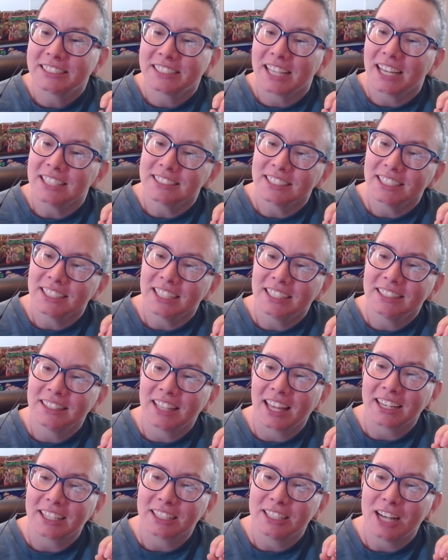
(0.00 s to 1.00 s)
says it in,
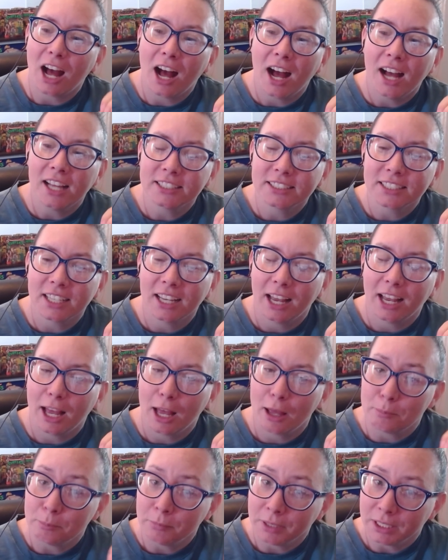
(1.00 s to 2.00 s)
like, not
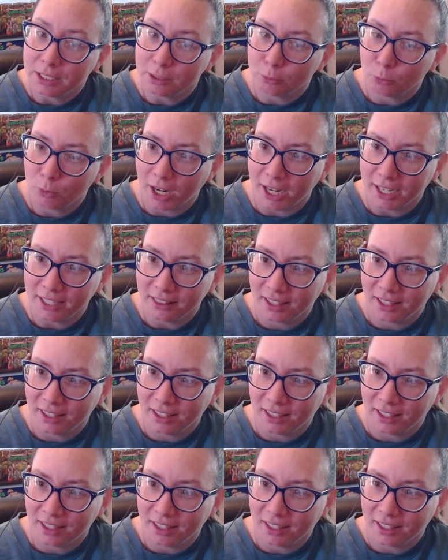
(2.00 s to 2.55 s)
a mean way.